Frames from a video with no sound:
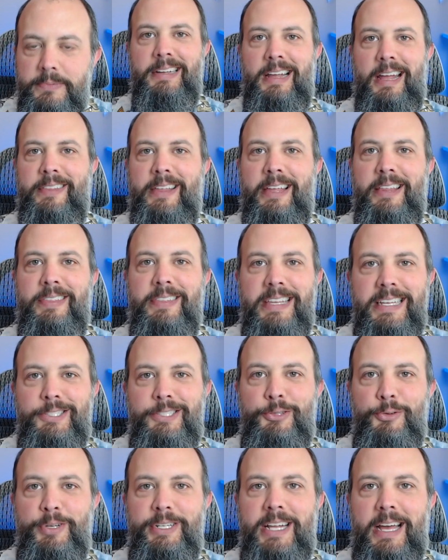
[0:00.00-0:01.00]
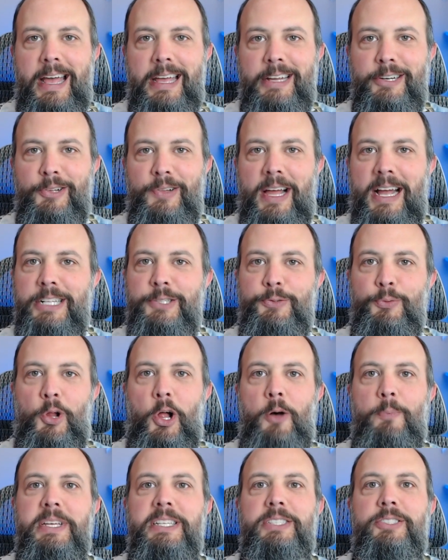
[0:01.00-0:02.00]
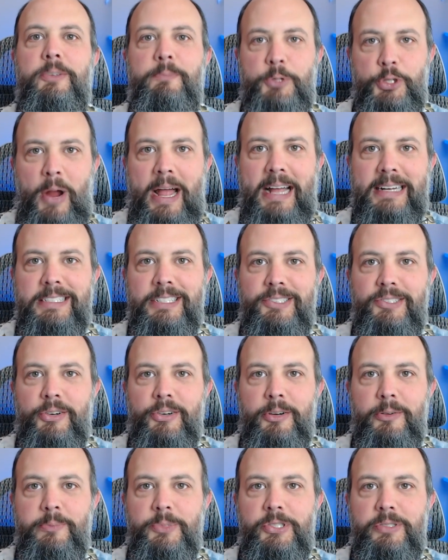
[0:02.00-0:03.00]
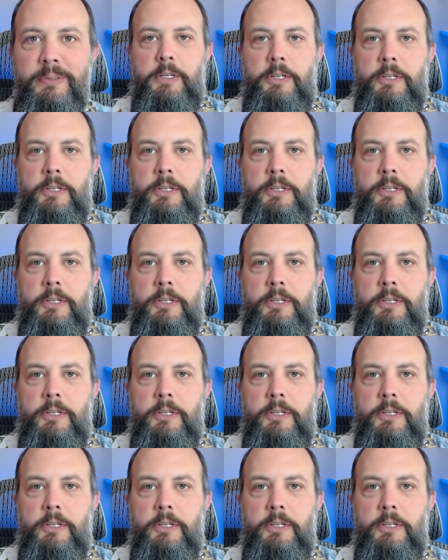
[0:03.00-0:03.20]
and then these three diagonal lines will all be subtracted terms.